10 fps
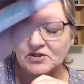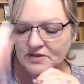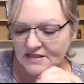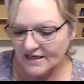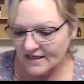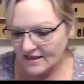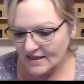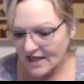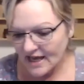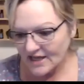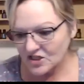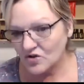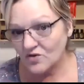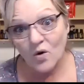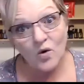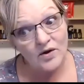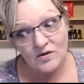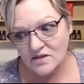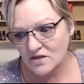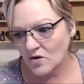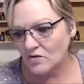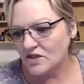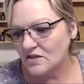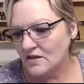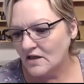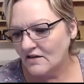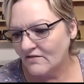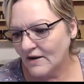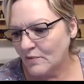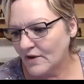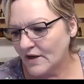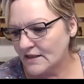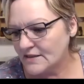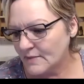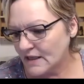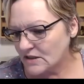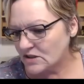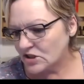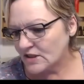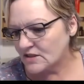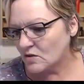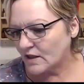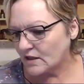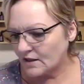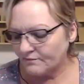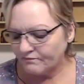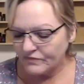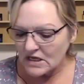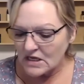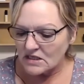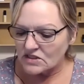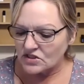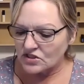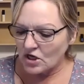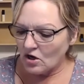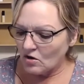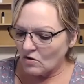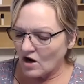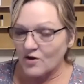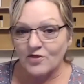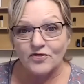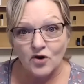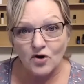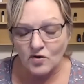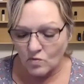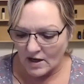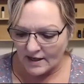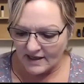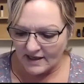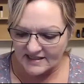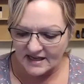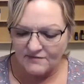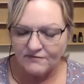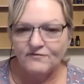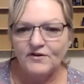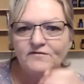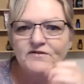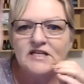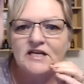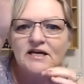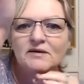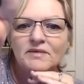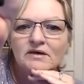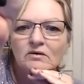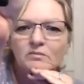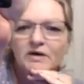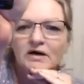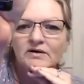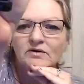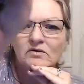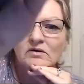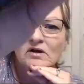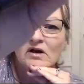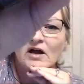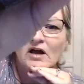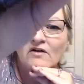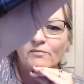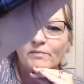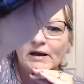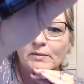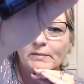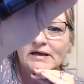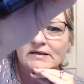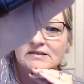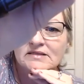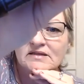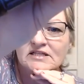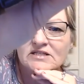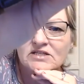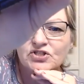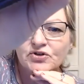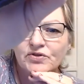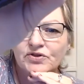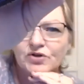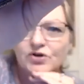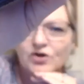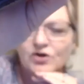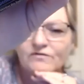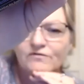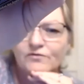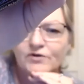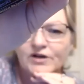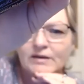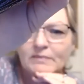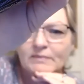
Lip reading: skin. And so the oils don't evaporate as much, as quickly. So our third one is a 15 ml bottle of peppermint. This is your third free